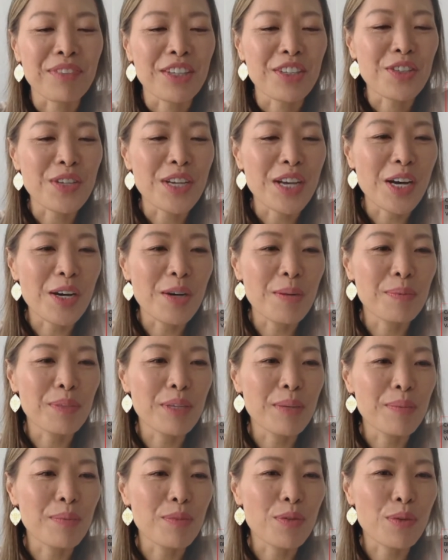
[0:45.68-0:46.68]
to help
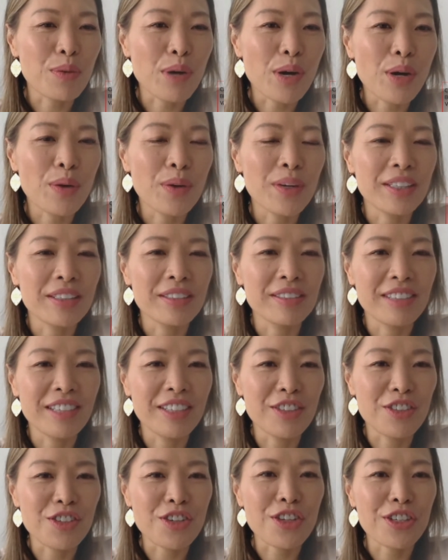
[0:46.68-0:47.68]
them grow and
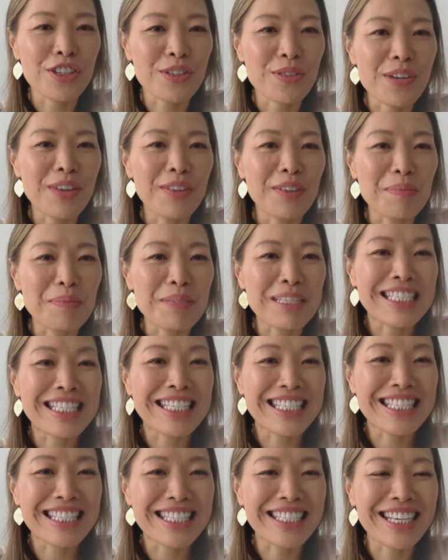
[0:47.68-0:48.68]
turn around the
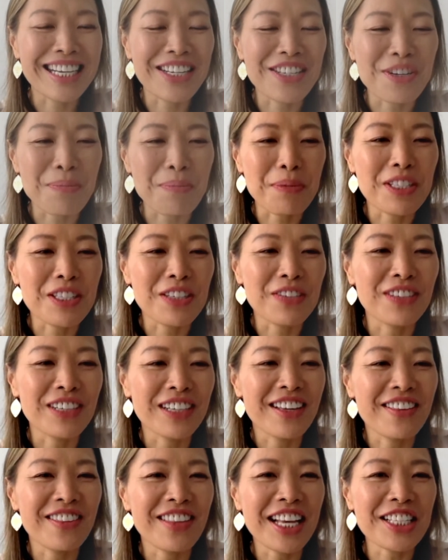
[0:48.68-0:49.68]
business in Asia Pacific.
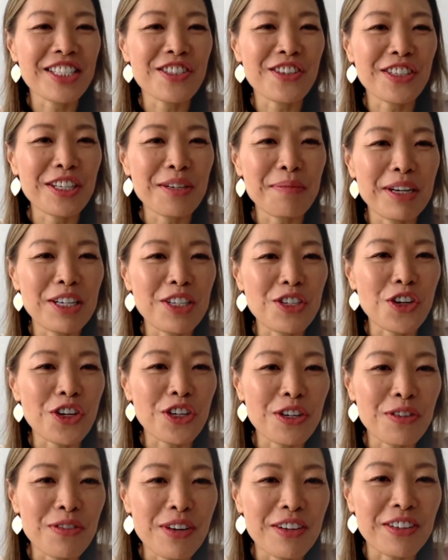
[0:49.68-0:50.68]
And that started my
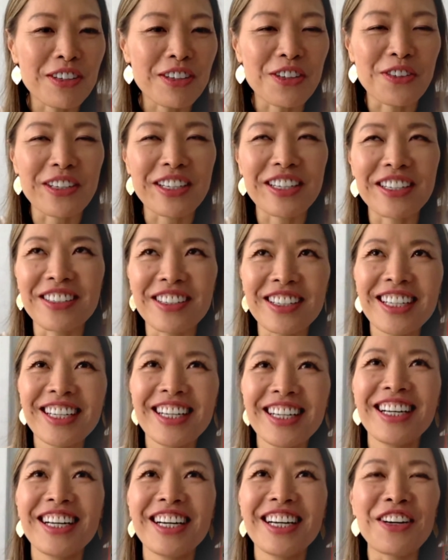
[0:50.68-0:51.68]
turnaround career,
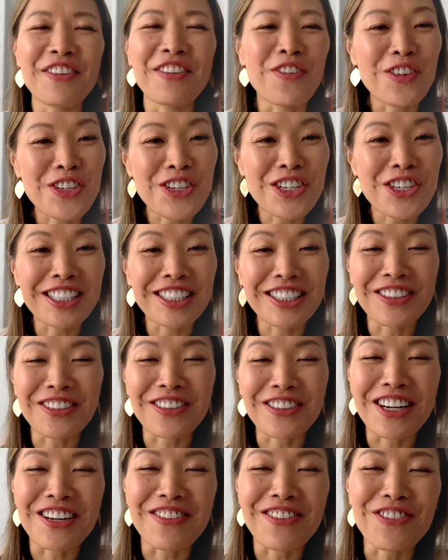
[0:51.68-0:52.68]
fortunately
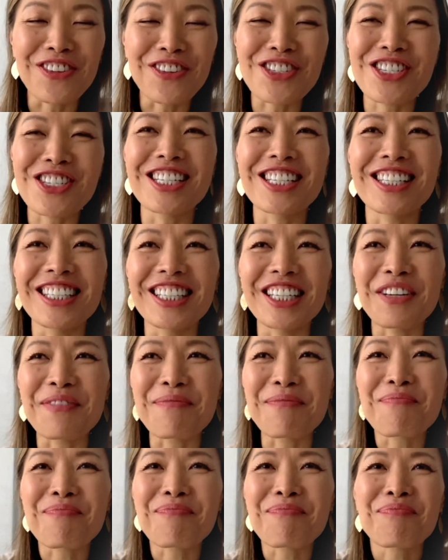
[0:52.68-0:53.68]
or unfortunately.
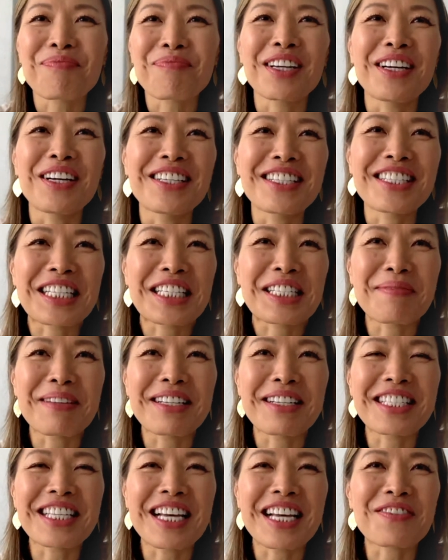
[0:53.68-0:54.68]
6
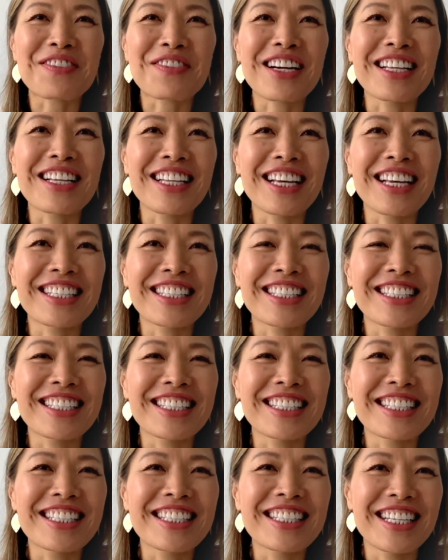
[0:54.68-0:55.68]
months after I landed
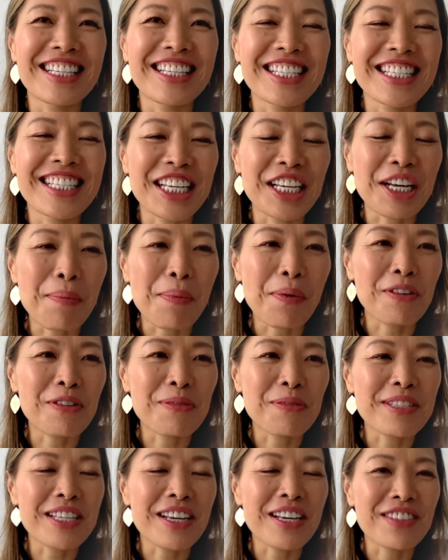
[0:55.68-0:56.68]
in Singapore
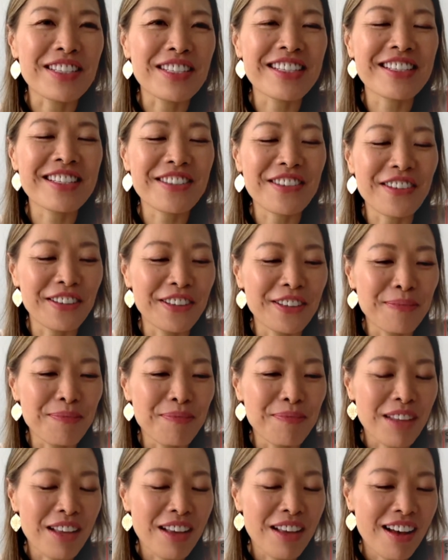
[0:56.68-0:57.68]
from San Francisco,
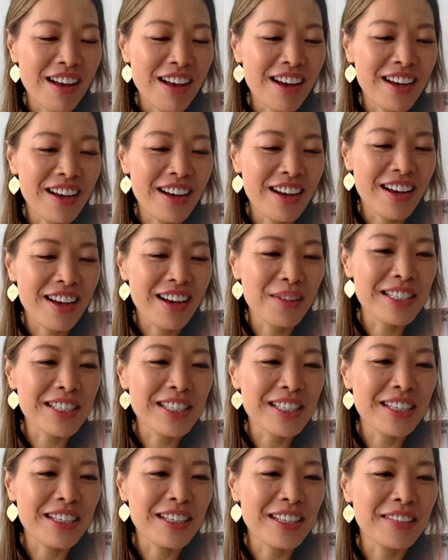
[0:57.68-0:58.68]
I
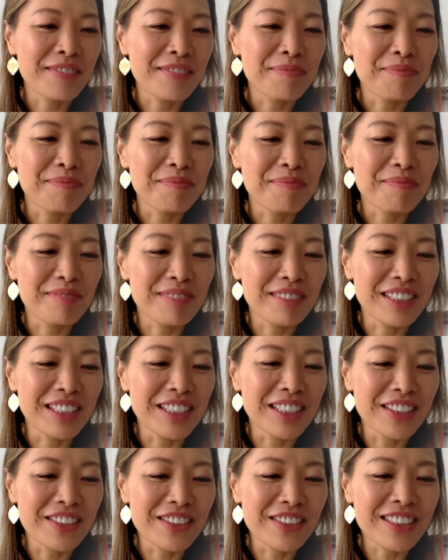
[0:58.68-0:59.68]
was
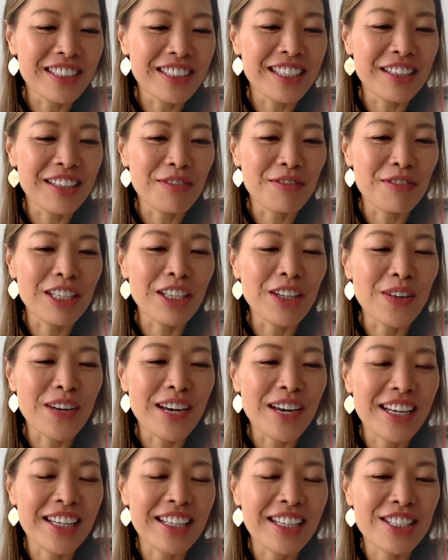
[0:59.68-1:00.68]
literally
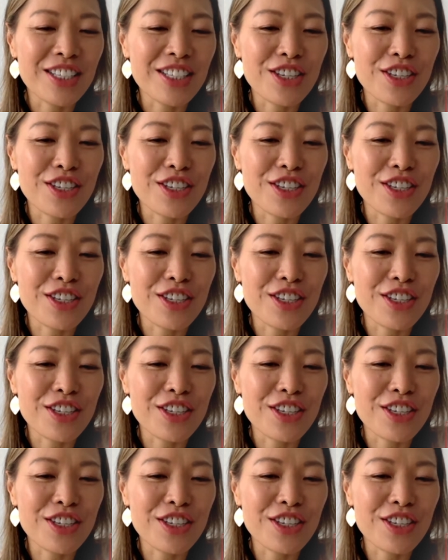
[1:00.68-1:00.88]
relocated